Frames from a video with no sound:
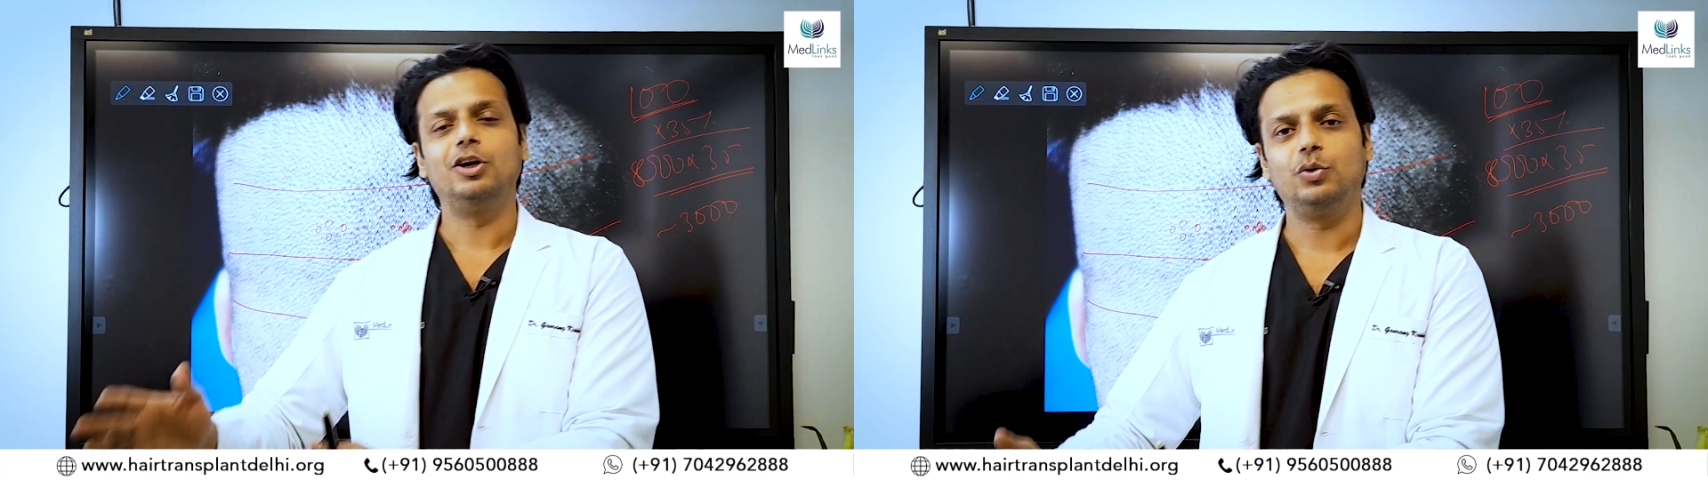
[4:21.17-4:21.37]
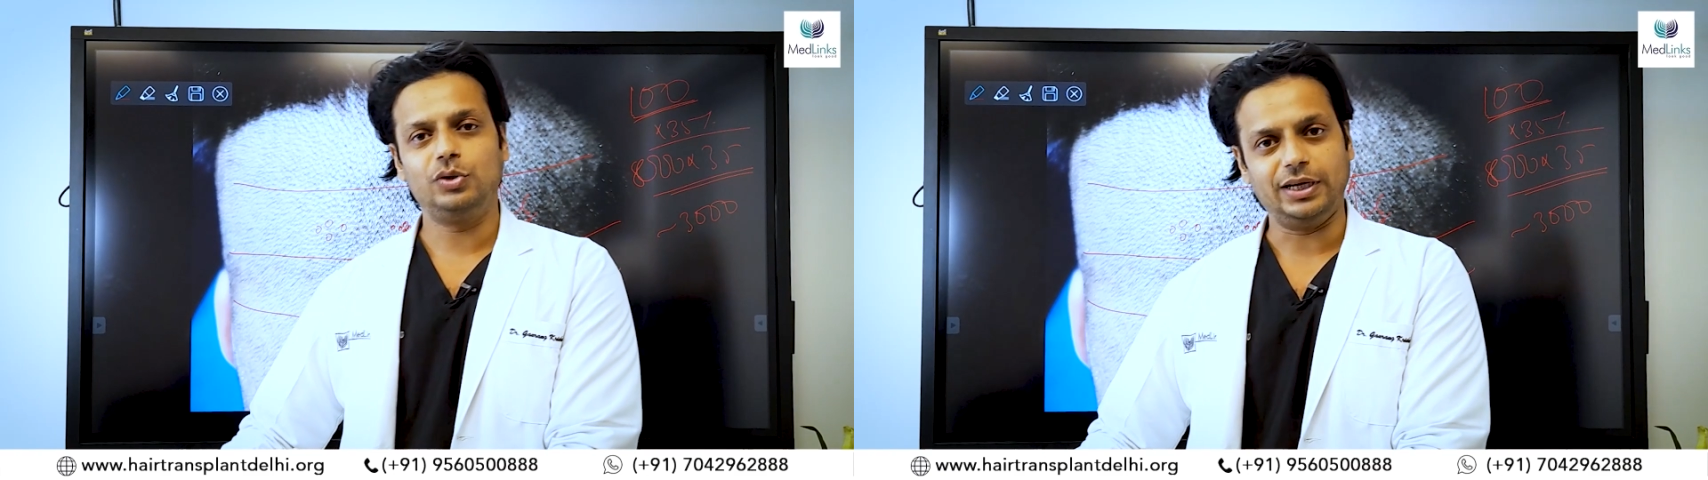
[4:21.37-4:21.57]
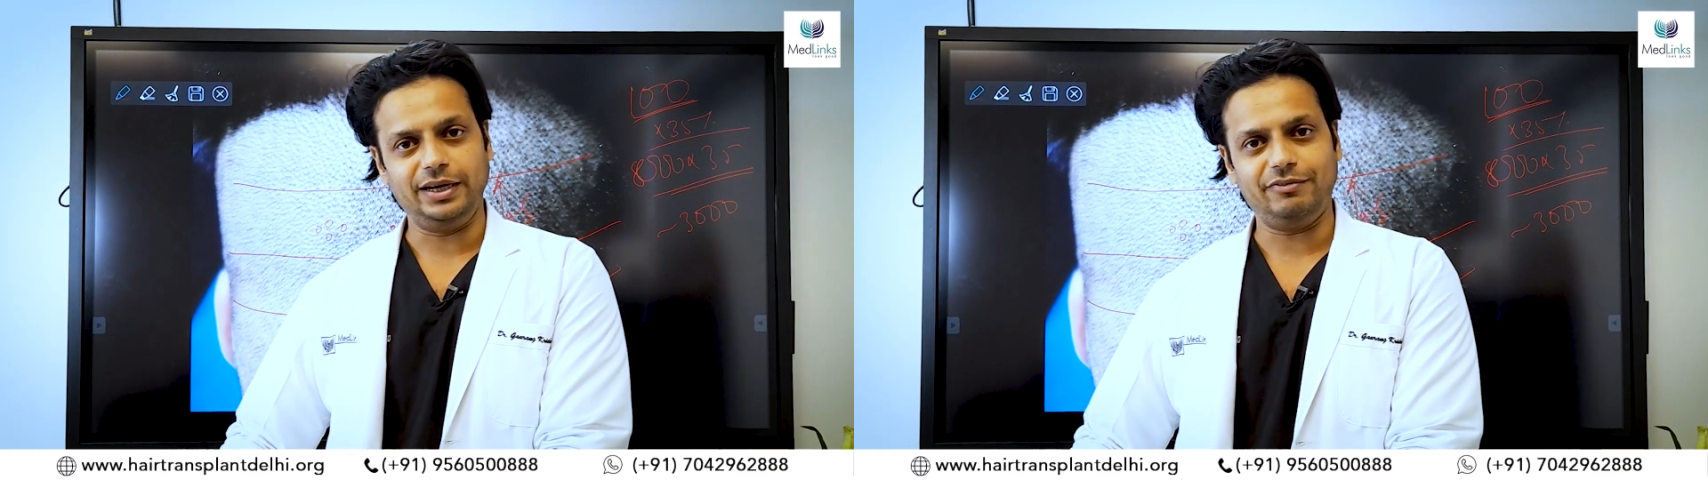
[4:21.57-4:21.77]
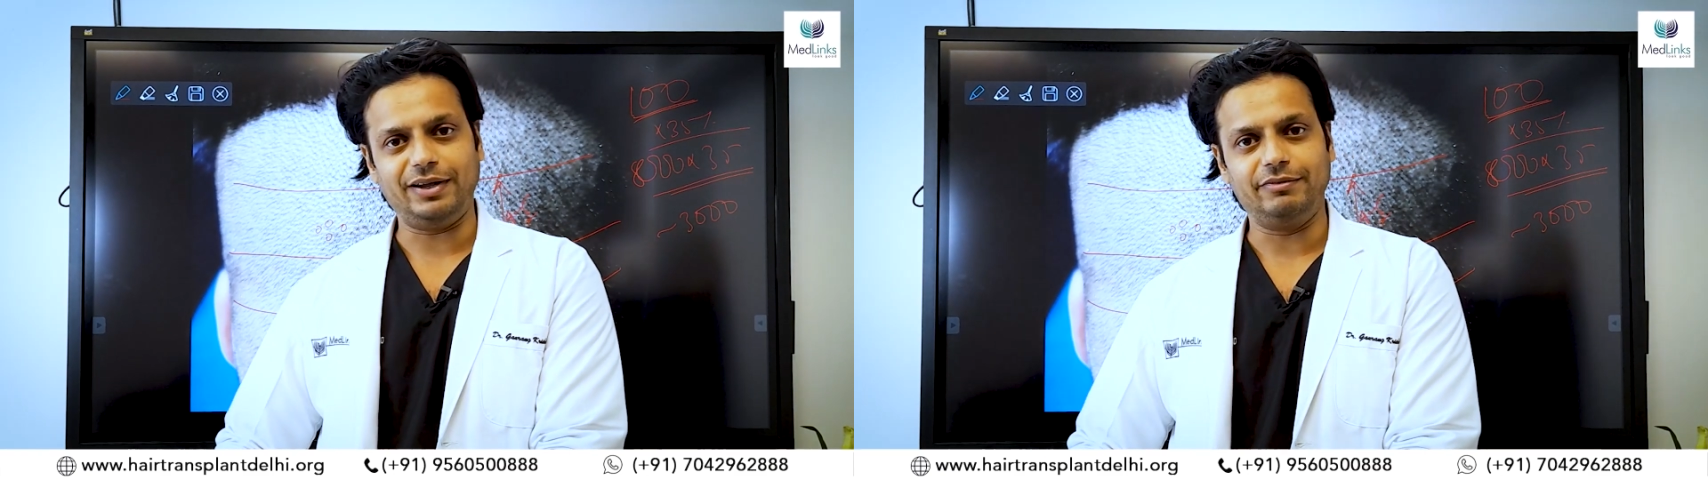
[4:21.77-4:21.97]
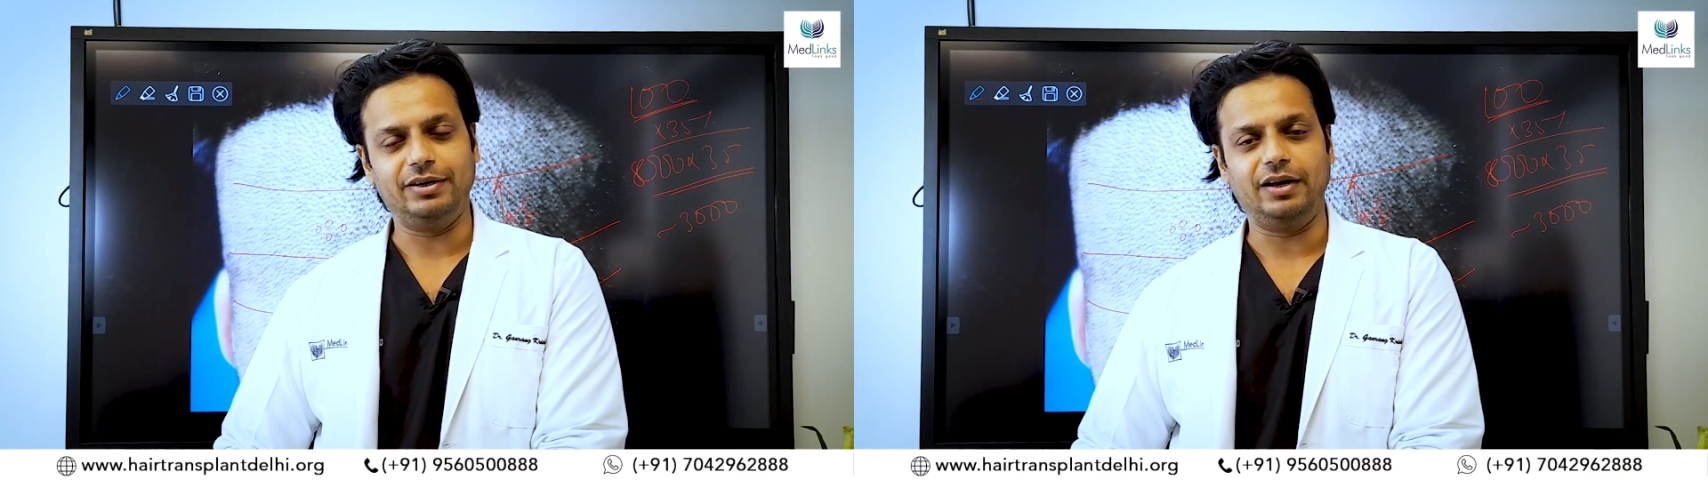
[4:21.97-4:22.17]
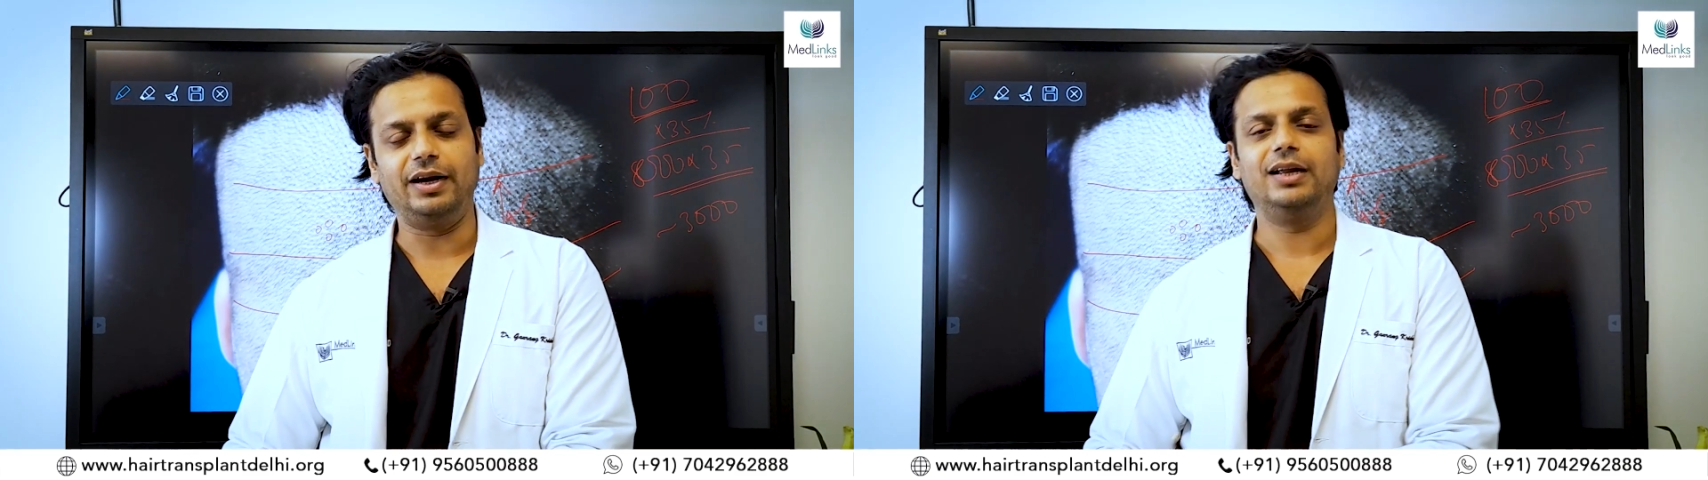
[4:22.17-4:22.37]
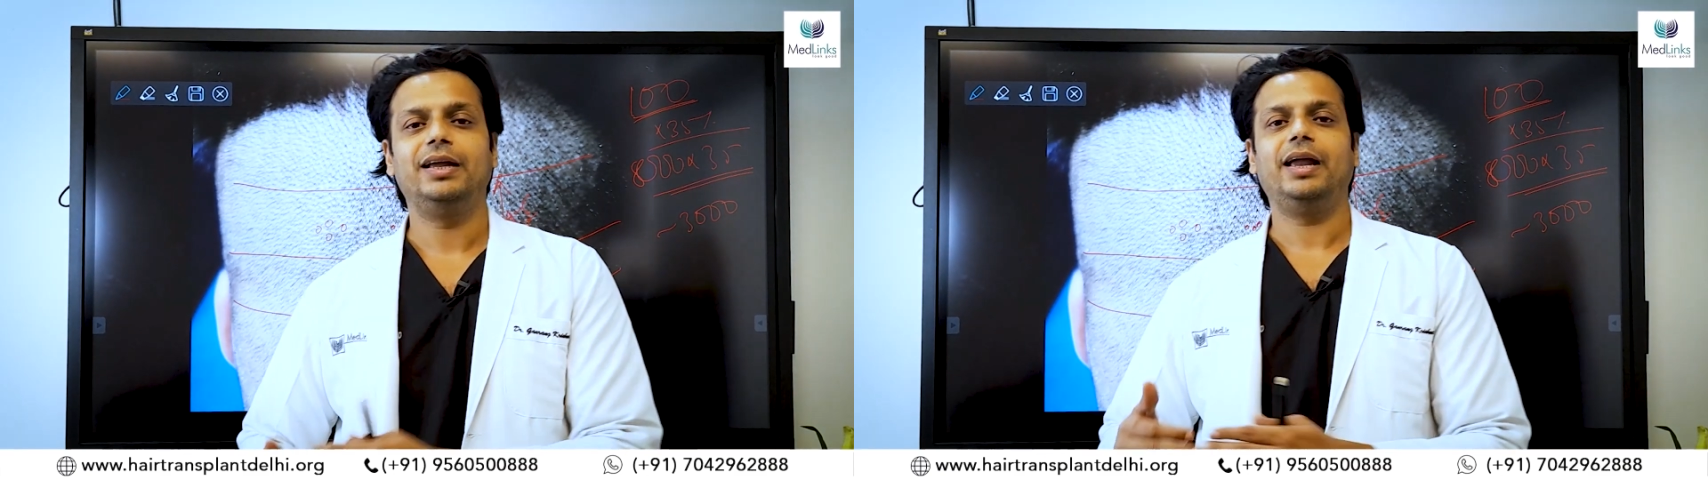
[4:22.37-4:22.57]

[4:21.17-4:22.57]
to 3500.